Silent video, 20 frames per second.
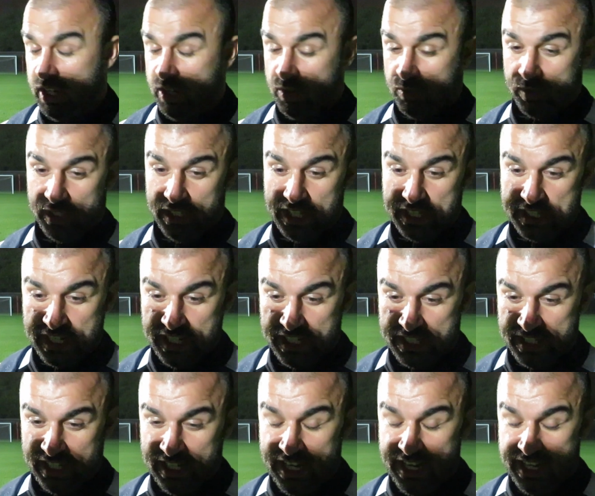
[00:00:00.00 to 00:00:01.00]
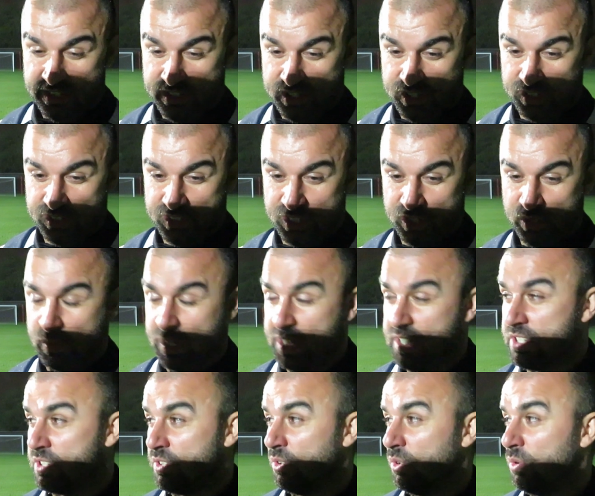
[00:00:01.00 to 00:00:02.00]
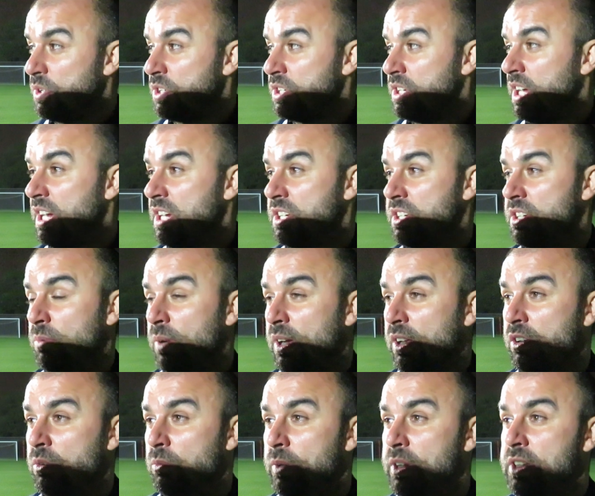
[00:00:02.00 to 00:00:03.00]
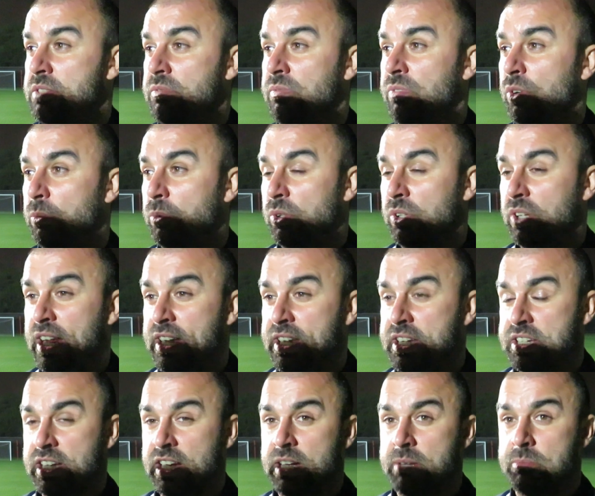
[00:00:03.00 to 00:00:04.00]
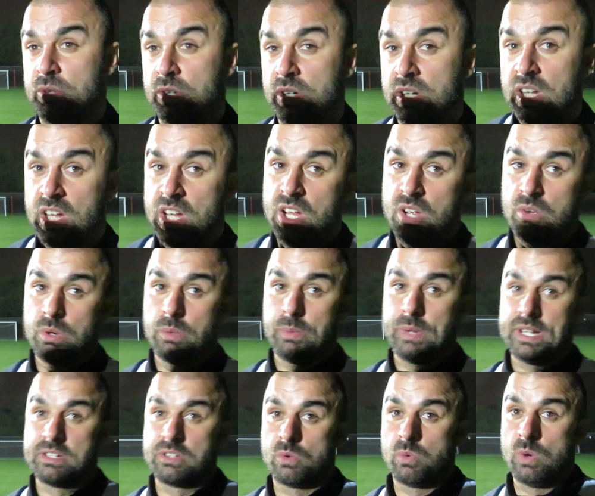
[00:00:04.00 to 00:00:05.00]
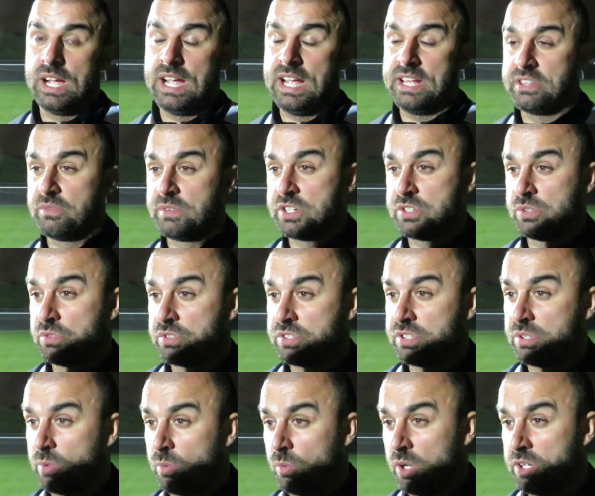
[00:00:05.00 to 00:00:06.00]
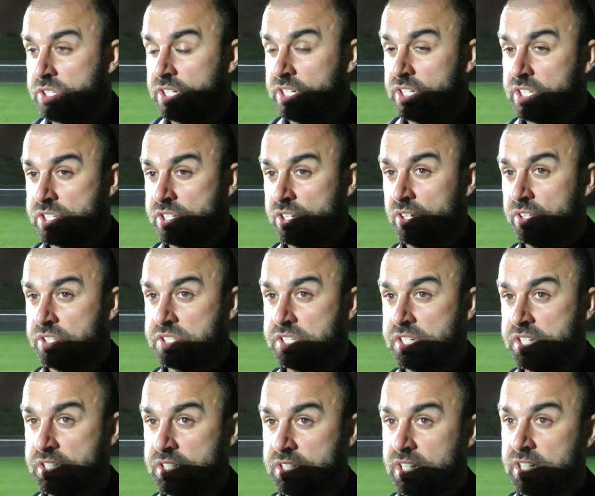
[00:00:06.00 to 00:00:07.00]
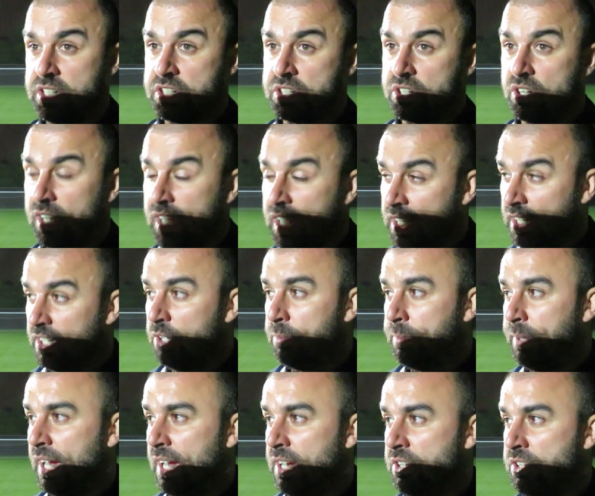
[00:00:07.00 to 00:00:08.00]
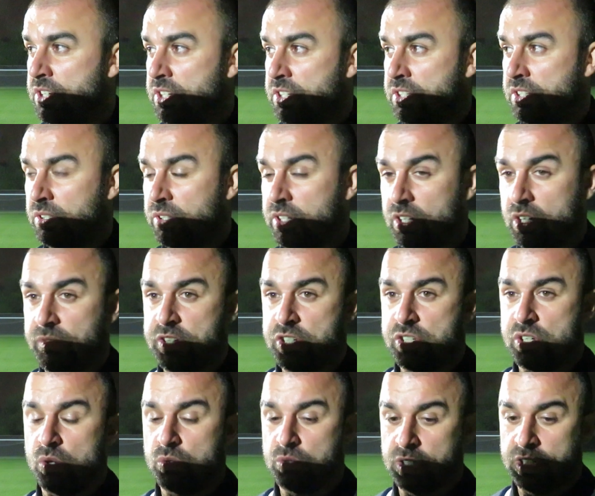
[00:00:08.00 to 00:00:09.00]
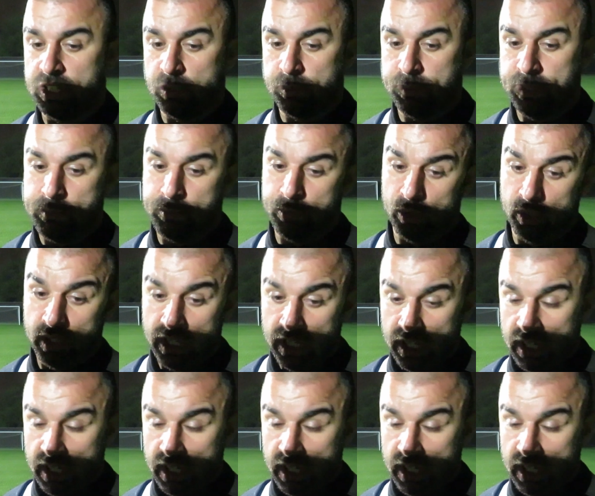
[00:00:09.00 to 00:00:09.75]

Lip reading: Well, that's it, yeah. Two wins are always nice. You welcome wins in football at any time, but when we hadn't quite had the results that we wanted at the start of the season, then you start getting a little bit anxious and looking over your shoulder a little bit. But